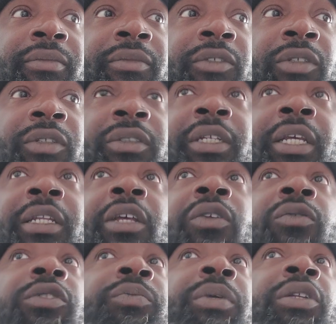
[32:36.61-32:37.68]
You understand? They
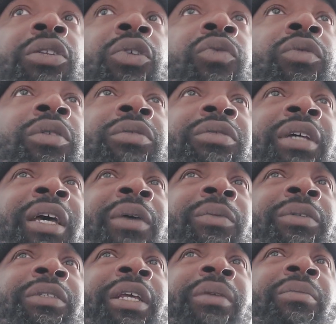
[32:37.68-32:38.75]
don't spend no real time
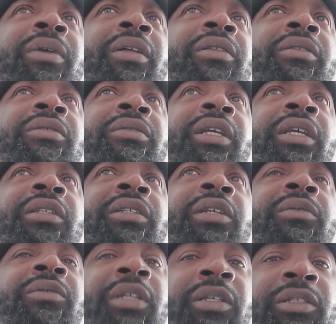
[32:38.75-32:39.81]
with their mothers.
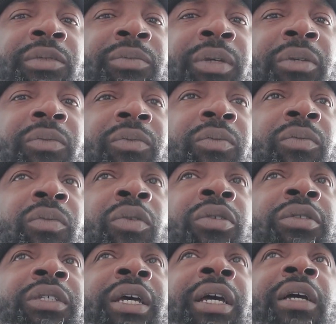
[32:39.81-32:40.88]
They spend
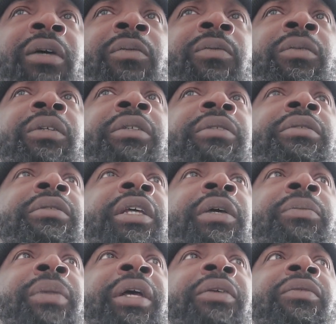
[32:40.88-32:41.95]
more time with
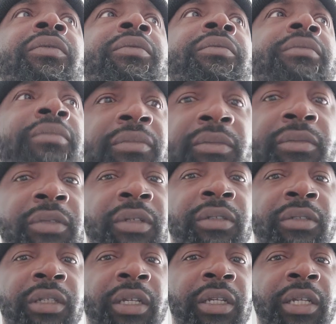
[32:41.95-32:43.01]
their bedroom. You
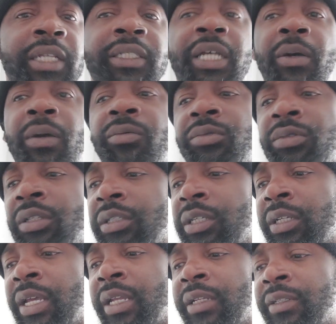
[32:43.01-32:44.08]
understand? That's how I was
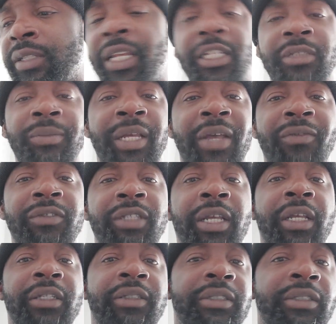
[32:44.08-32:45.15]
looking at it. Things may have
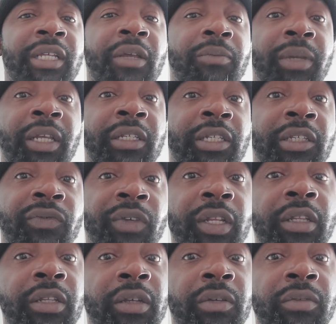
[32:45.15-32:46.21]
changed since I made these
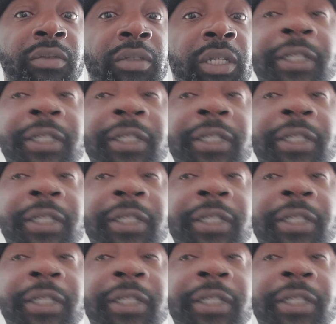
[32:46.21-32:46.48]
videos.